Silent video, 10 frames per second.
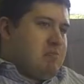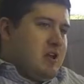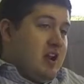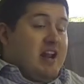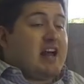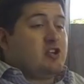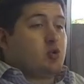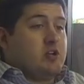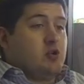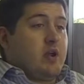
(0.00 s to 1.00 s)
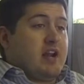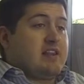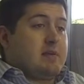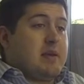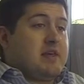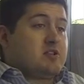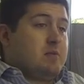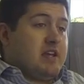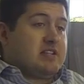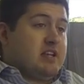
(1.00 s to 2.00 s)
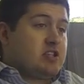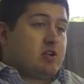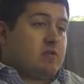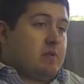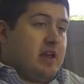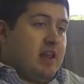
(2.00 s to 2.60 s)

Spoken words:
And I enjoy doing it. I think maybe that's what makes it easier for me.